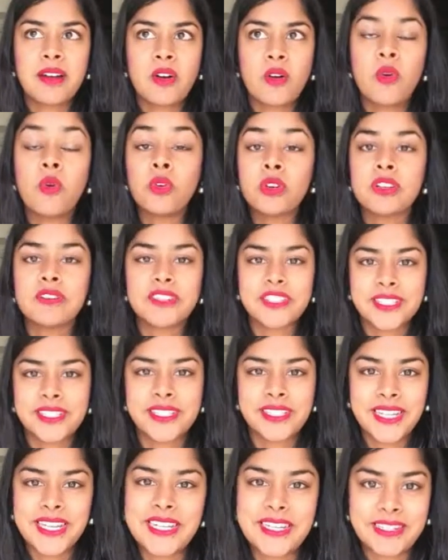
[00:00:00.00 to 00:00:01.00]
all of us
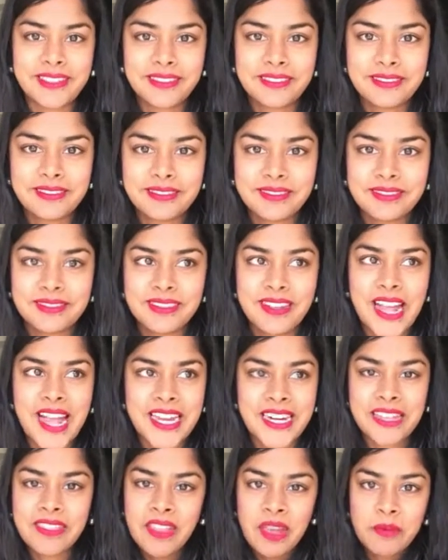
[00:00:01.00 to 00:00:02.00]
seek.
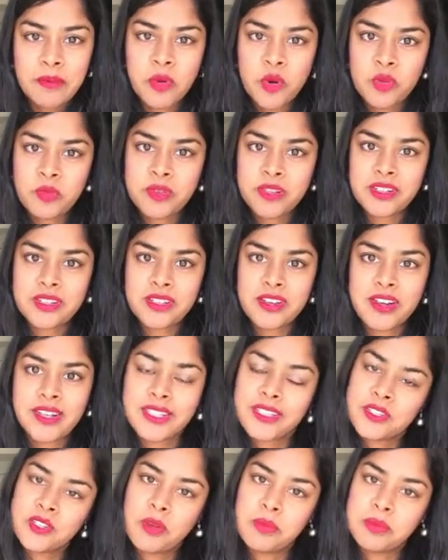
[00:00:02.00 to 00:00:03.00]
And in that moment, I
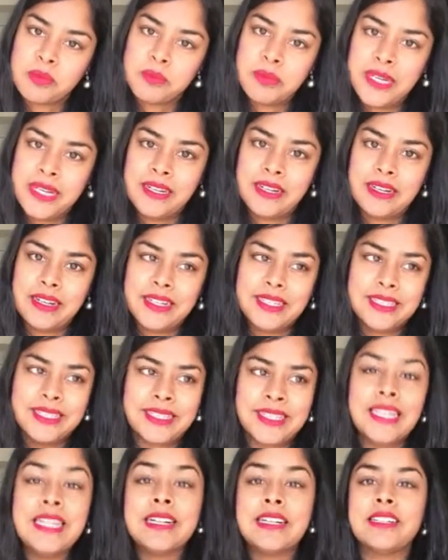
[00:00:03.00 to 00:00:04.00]
stopped being a
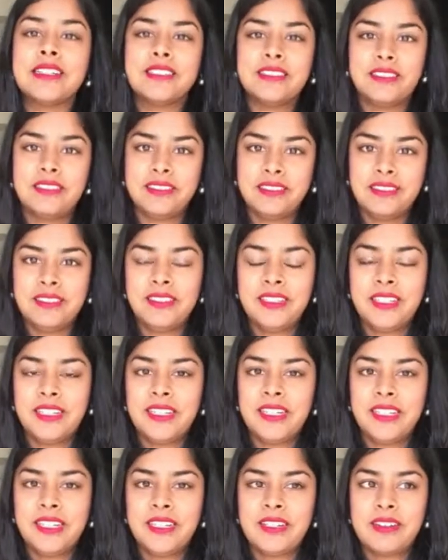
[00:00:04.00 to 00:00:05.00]
seeker,
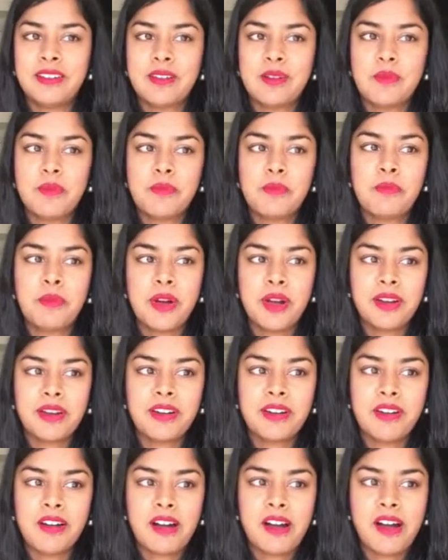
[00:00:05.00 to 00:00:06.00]

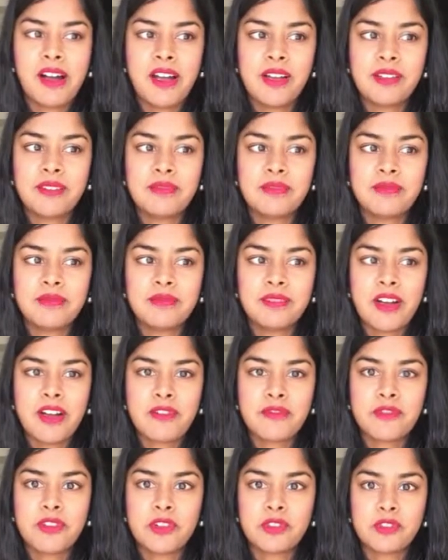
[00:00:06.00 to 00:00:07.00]
but I
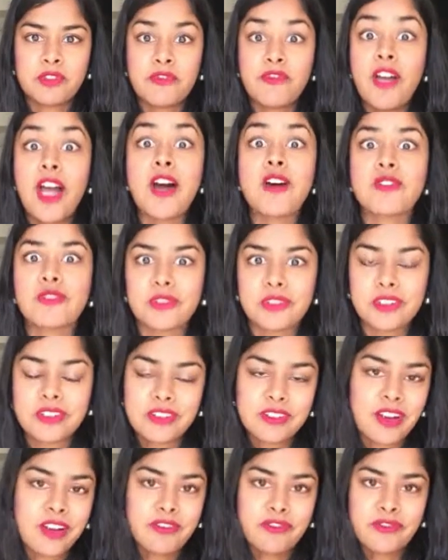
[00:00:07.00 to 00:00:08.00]
felt found.
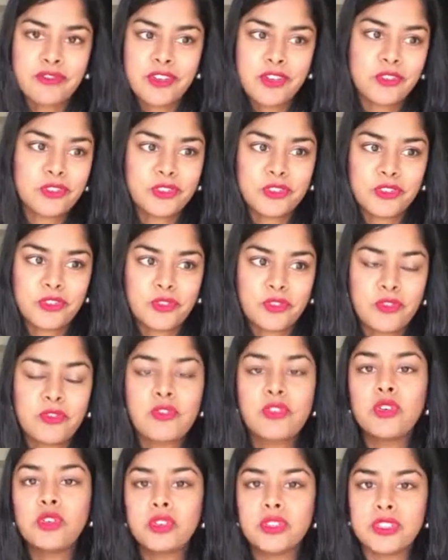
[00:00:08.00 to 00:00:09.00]
I felt
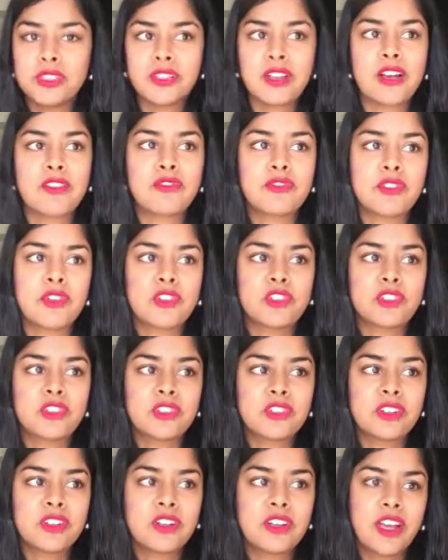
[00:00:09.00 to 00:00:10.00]
full. I felt
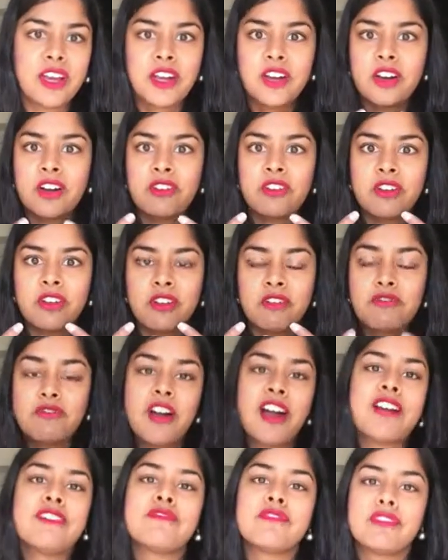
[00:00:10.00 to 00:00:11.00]
like a
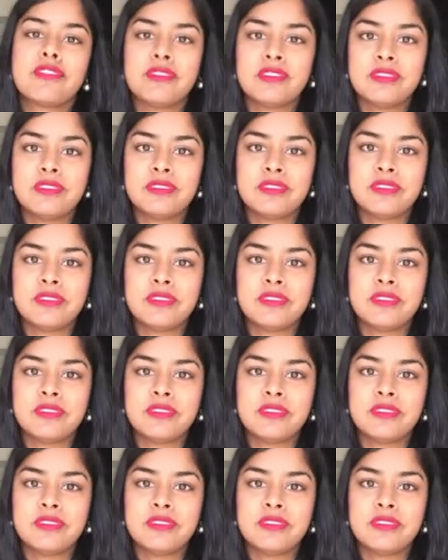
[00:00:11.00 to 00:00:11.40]
arrival.